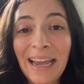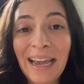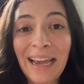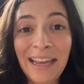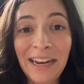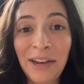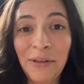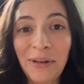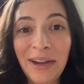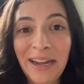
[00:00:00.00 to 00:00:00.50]

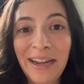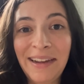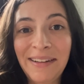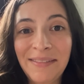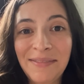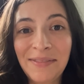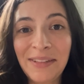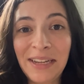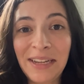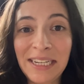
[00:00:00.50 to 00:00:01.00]
Anyway,
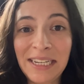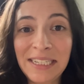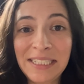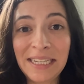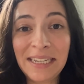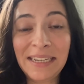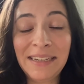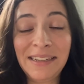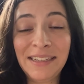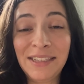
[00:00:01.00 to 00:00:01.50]
like I
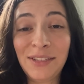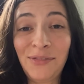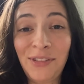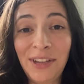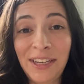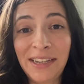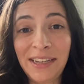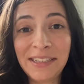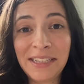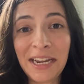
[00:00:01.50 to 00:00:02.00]
said, it's
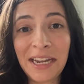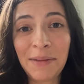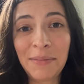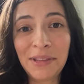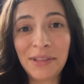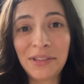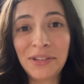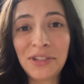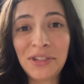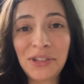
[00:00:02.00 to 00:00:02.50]
feeding time
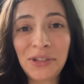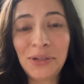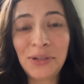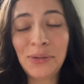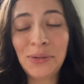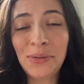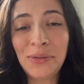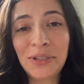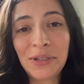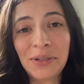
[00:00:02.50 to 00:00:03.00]
at the
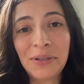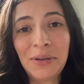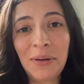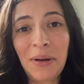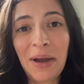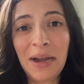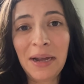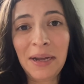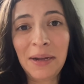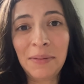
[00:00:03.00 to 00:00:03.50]
zoo, so
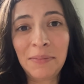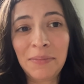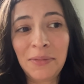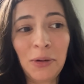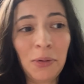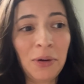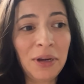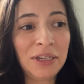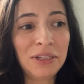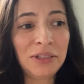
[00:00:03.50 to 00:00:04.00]
I am
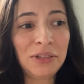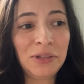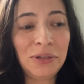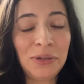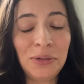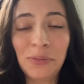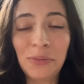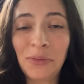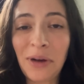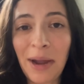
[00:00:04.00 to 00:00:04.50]
going
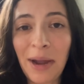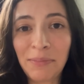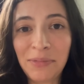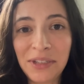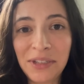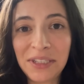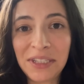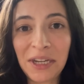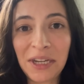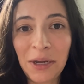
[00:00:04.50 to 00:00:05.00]
to wrap
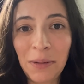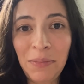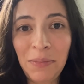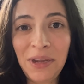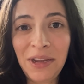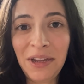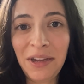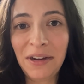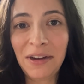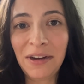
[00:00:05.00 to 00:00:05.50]
this up
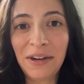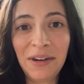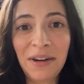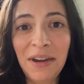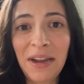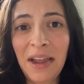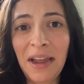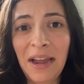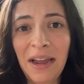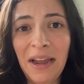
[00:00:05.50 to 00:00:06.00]
here.
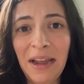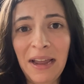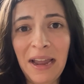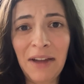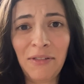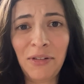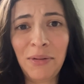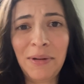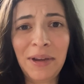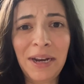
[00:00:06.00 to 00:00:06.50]

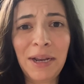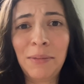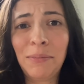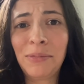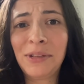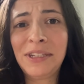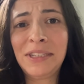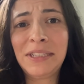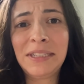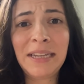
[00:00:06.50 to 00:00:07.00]
Everybody,
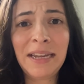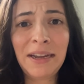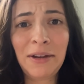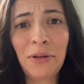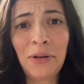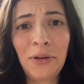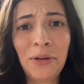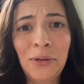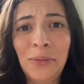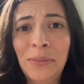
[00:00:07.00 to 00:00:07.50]
please stay
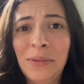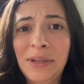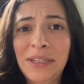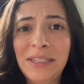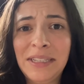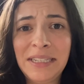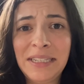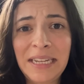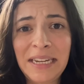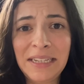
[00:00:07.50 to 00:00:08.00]
home,
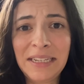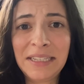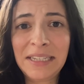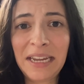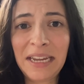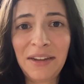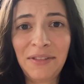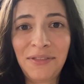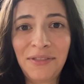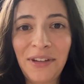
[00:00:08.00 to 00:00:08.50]
stay
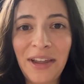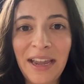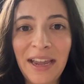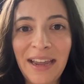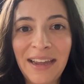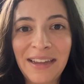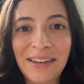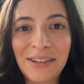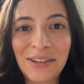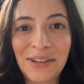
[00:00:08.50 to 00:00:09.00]
safe,
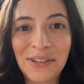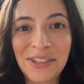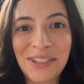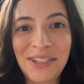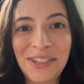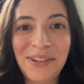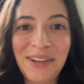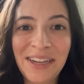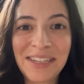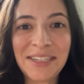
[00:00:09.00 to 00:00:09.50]
and I'll
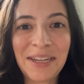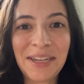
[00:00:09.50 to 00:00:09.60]
see you next